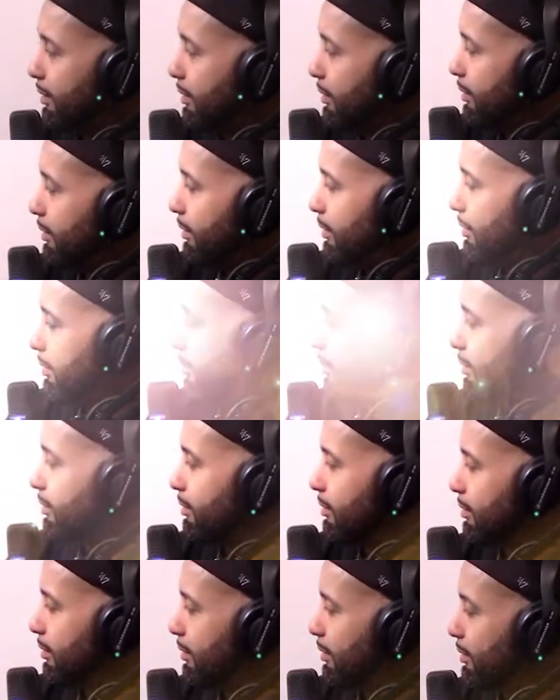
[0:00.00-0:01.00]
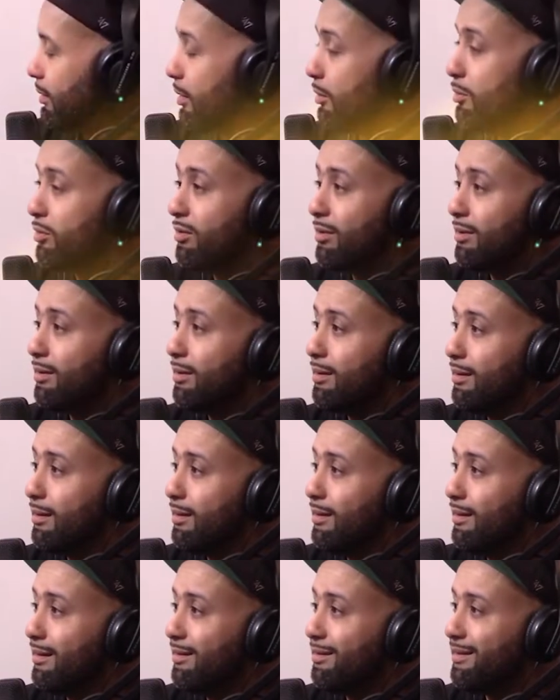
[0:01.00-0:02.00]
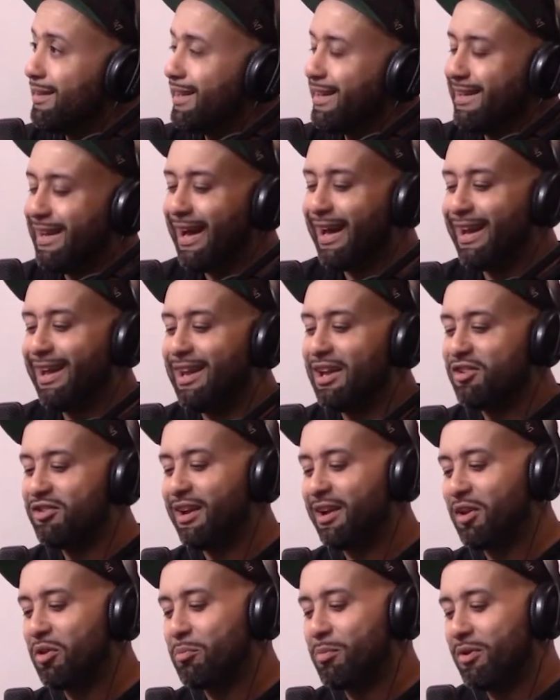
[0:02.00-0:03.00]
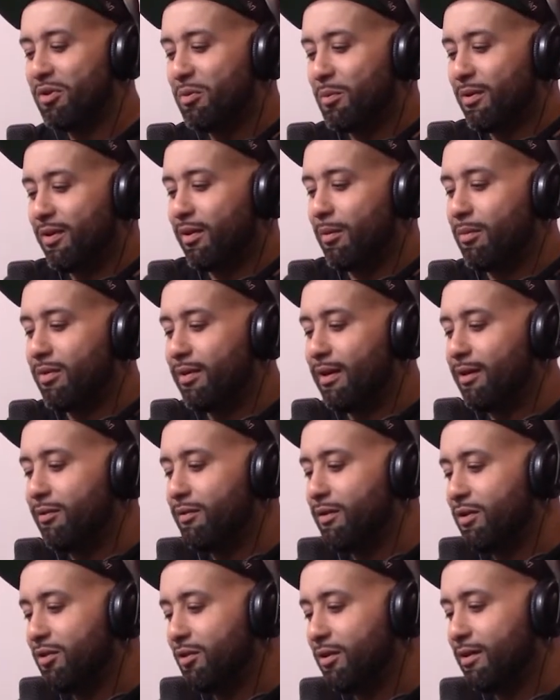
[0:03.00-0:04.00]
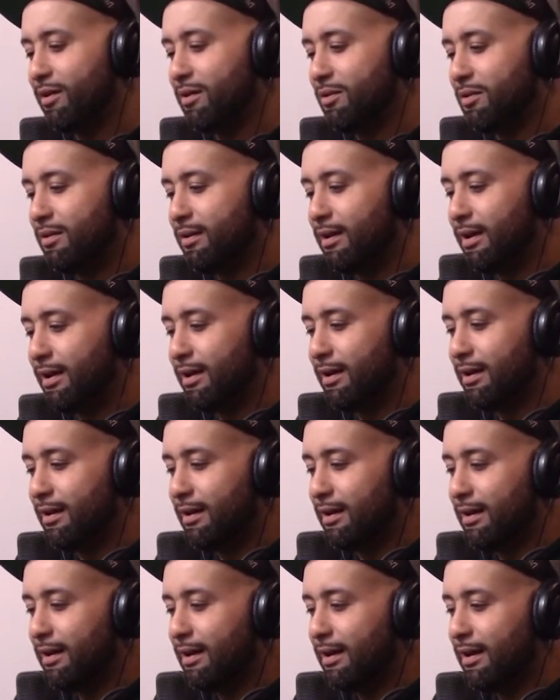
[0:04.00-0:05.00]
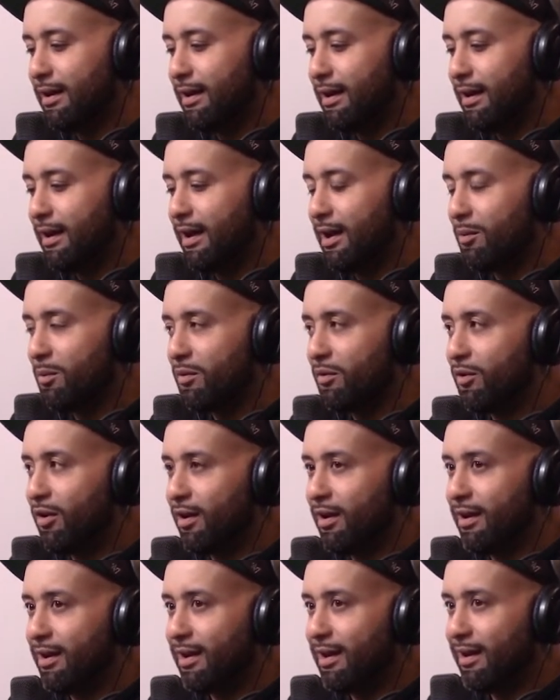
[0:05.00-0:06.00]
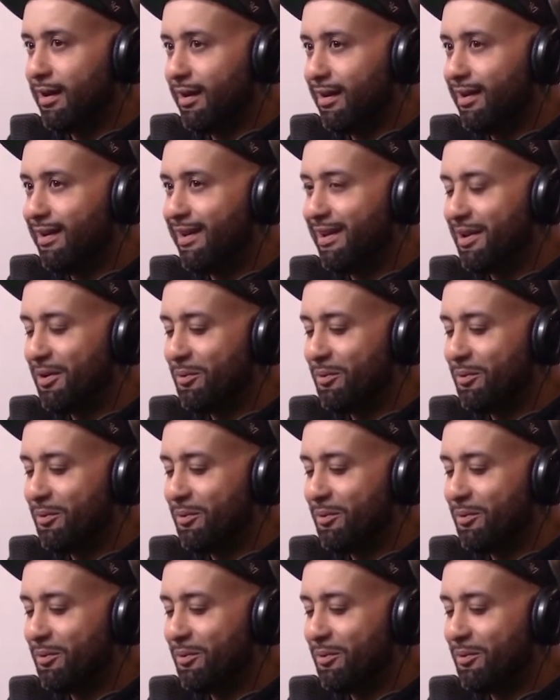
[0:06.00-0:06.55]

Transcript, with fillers: is a ghost mm-hmm. today. No, no, Shaq is busy with some stuff. He's not here today. Yeah, we've got a,